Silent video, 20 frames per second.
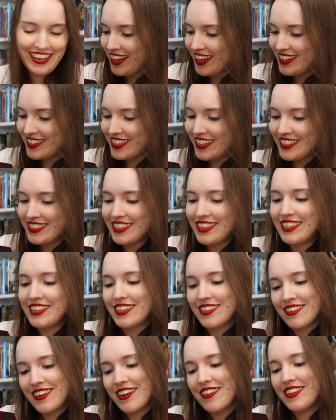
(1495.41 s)
And then the
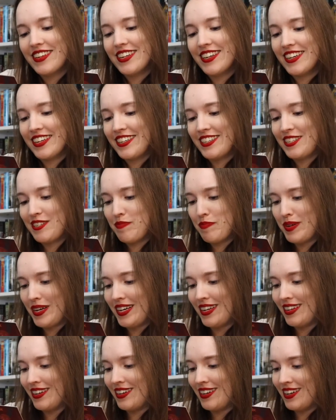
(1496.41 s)
literary luggage
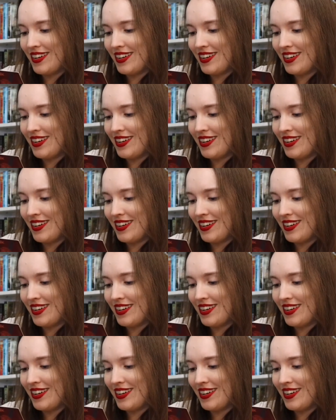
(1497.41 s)
pin